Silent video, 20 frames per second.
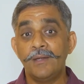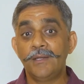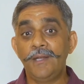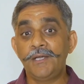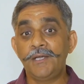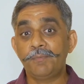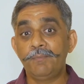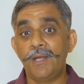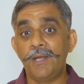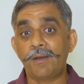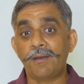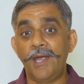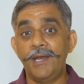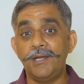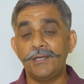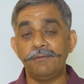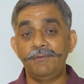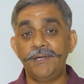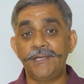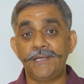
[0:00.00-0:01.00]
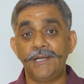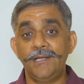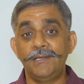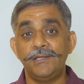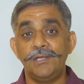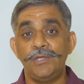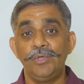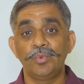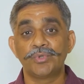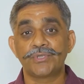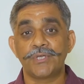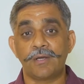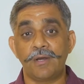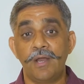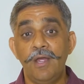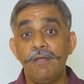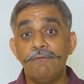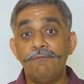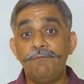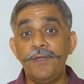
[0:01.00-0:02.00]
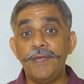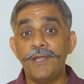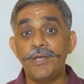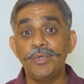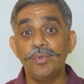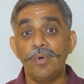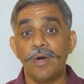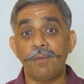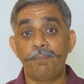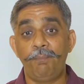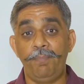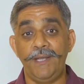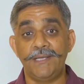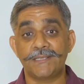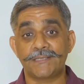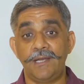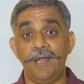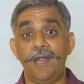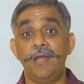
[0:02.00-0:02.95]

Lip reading: it may right away tell the user where you are based